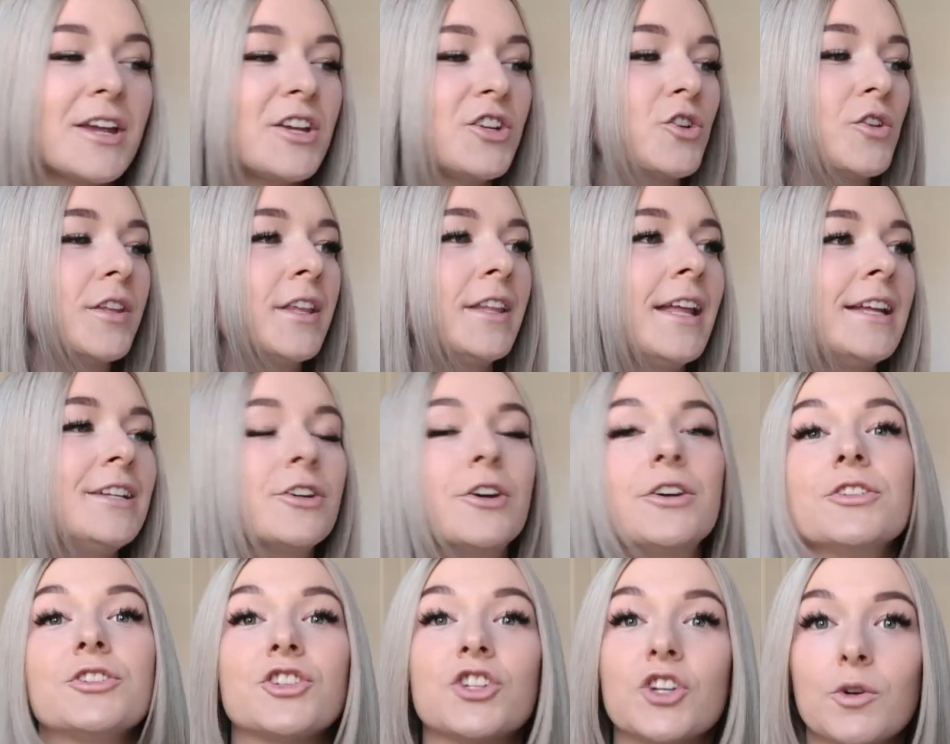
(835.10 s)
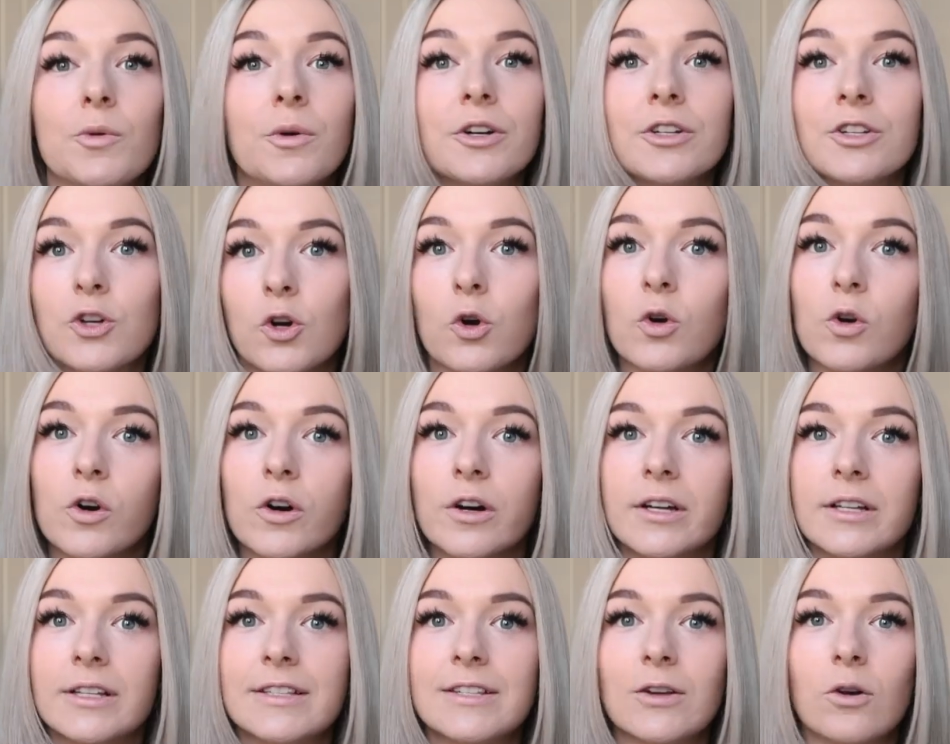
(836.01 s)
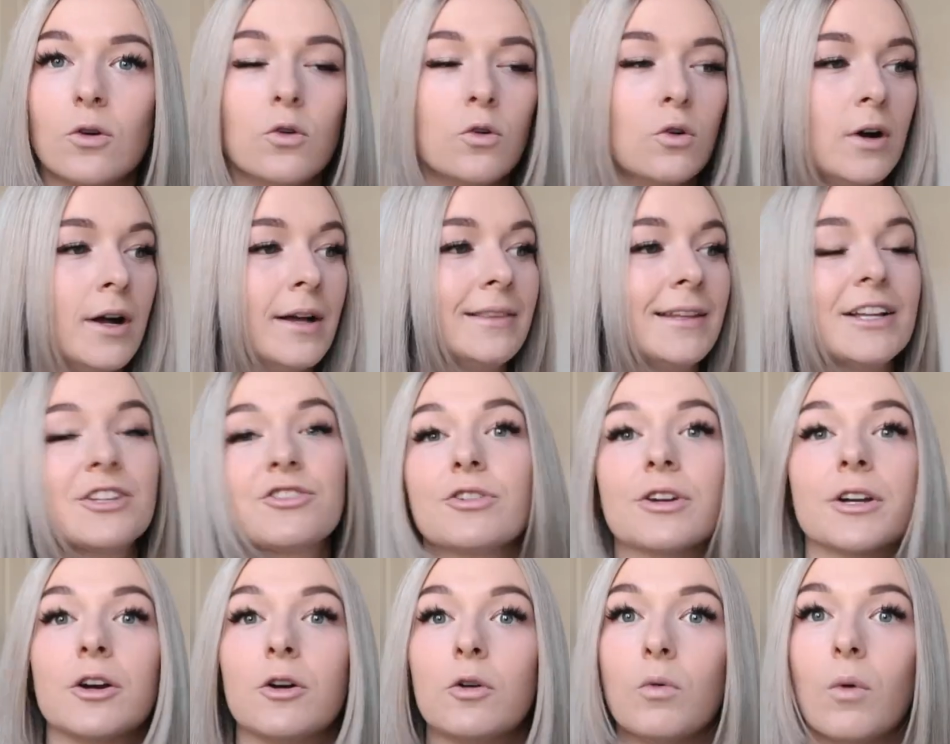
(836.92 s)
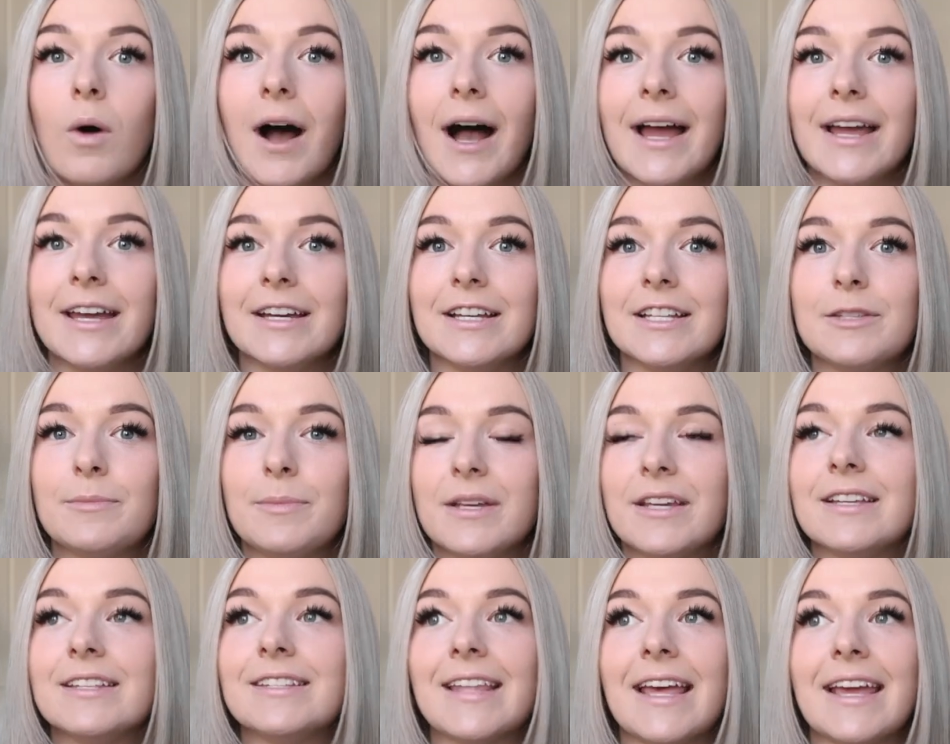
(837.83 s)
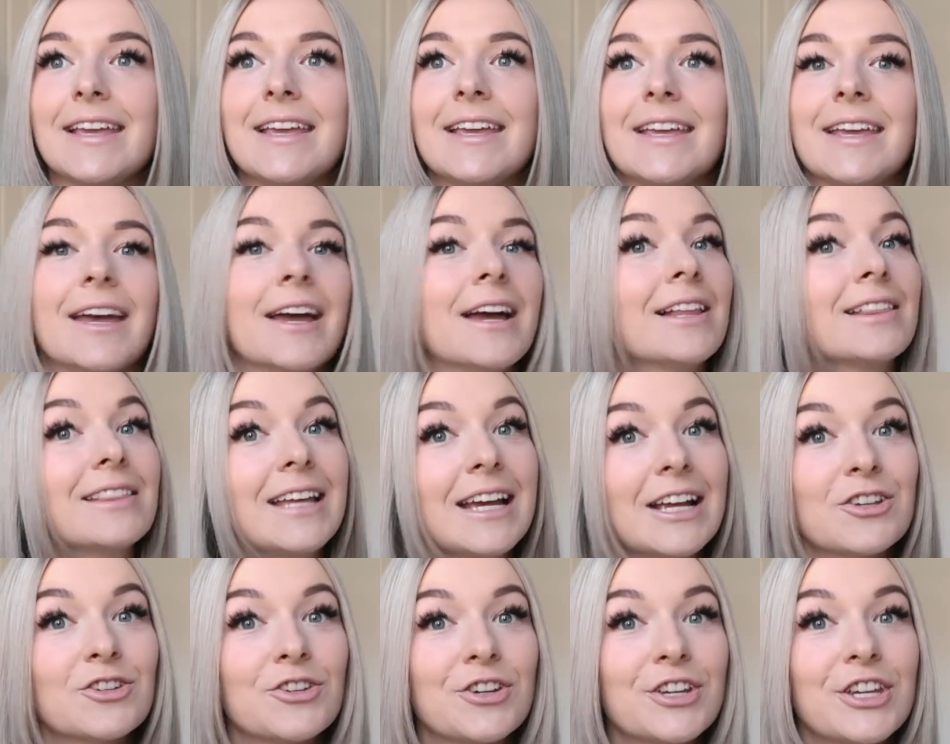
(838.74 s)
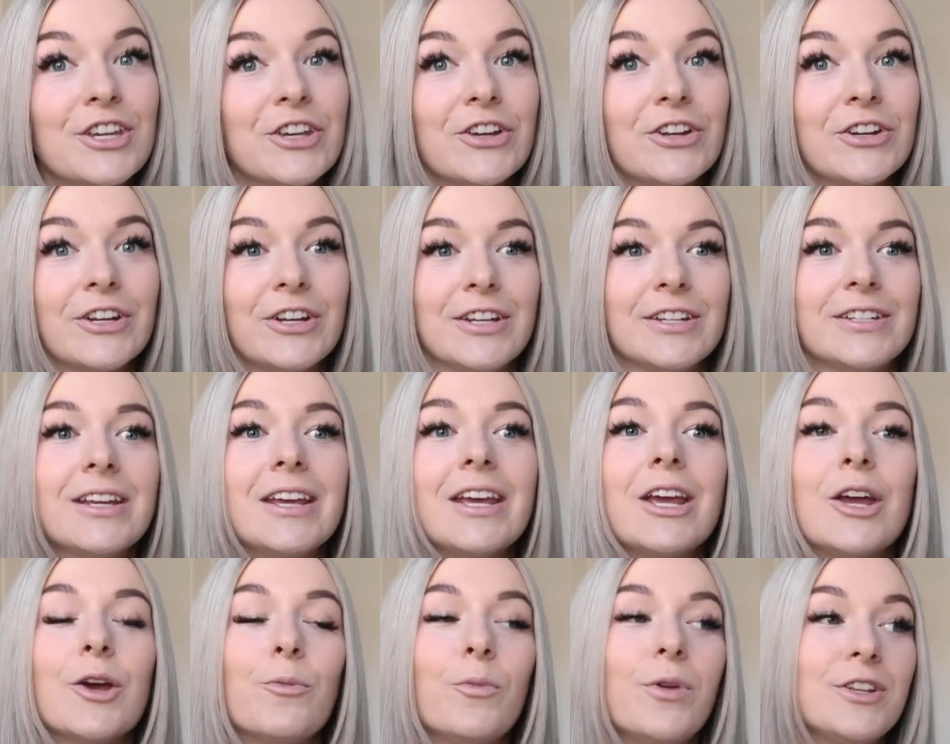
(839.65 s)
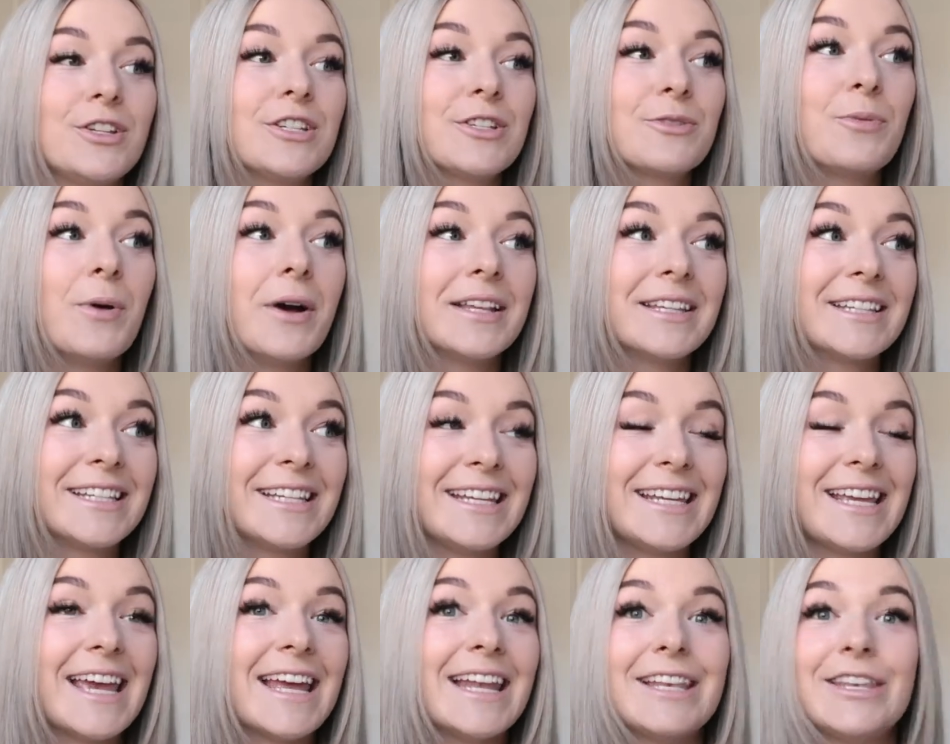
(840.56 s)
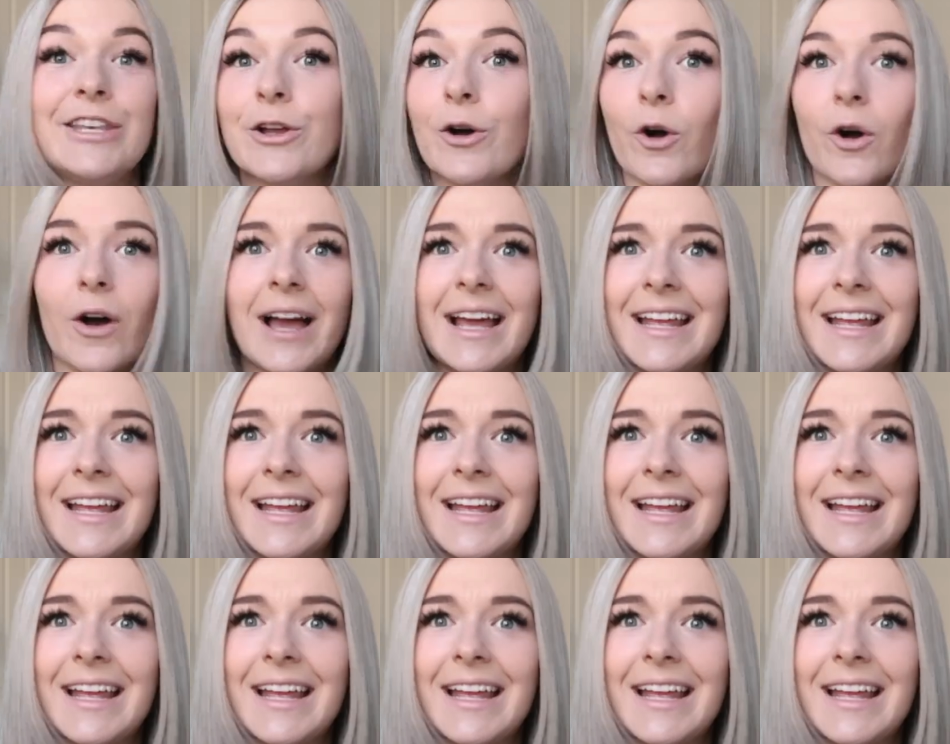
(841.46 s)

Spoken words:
make sure that they don't chew on cords or electrical wires, because they can get electrocuted, which is once again not